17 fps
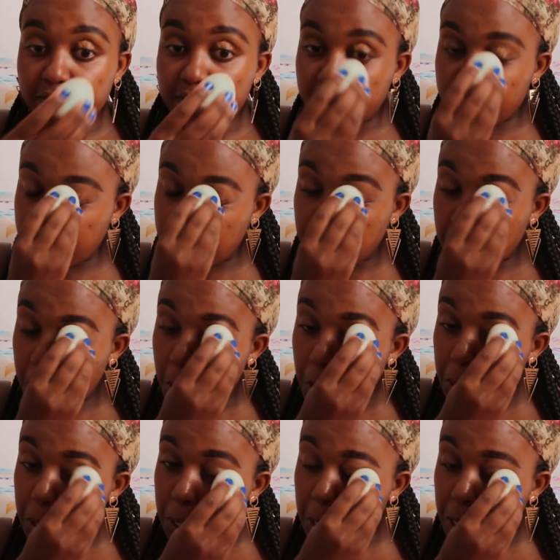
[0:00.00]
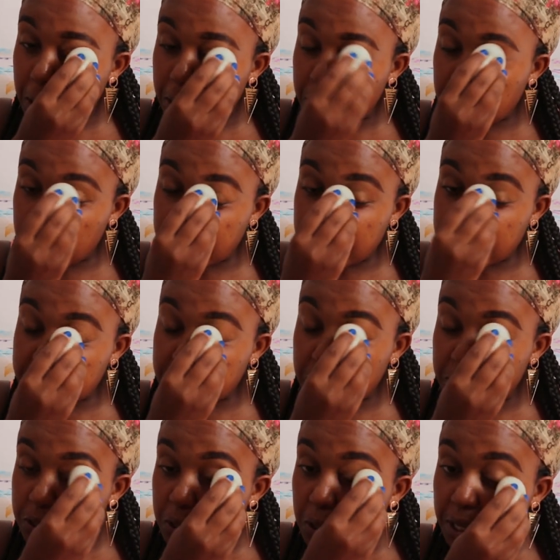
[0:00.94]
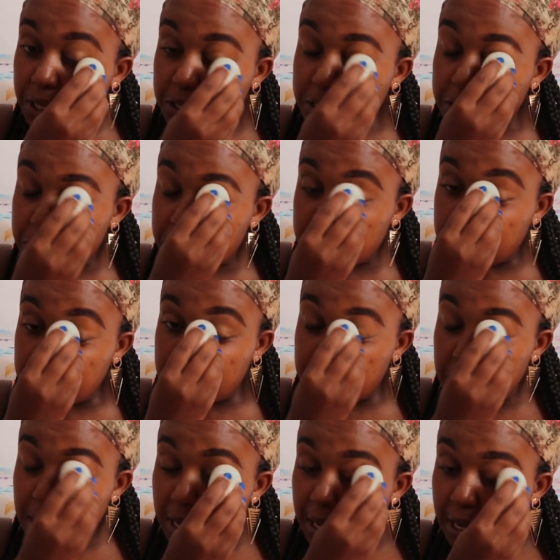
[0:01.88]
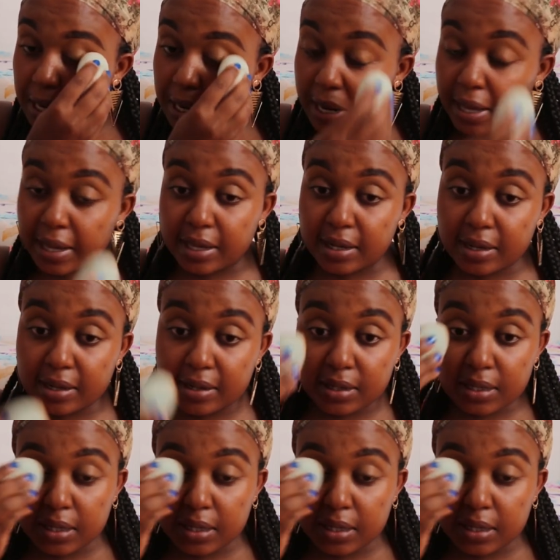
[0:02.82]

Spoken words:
thinking, oh god, no, this is not going to like